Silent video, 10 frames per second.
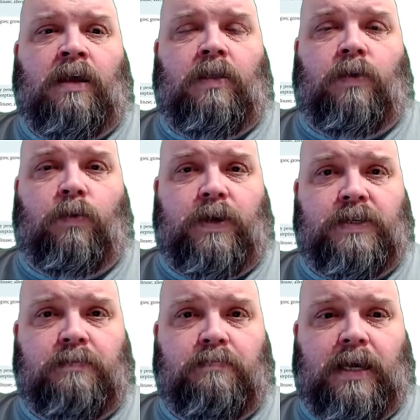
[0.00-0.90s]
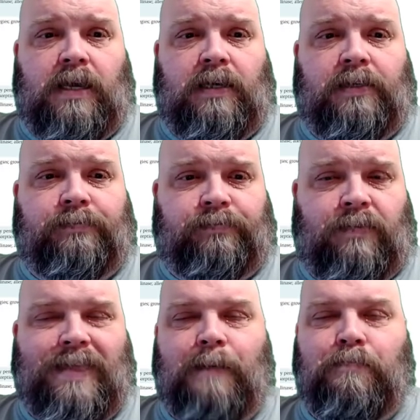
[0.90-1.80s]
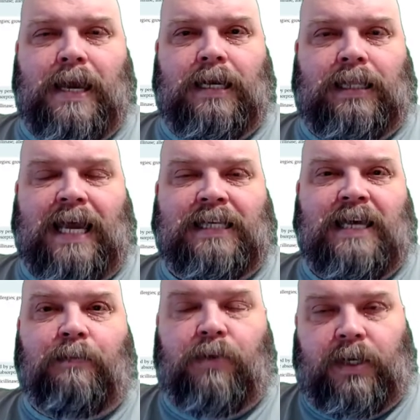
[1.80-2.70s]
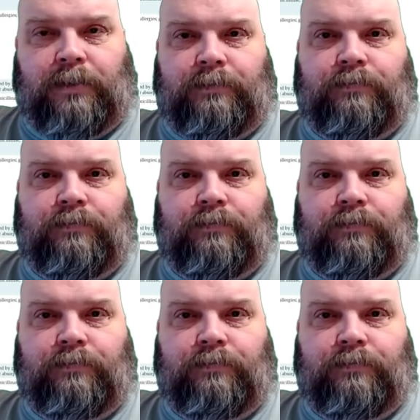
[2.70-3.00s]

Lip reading: The reason being that beta-lactam ring.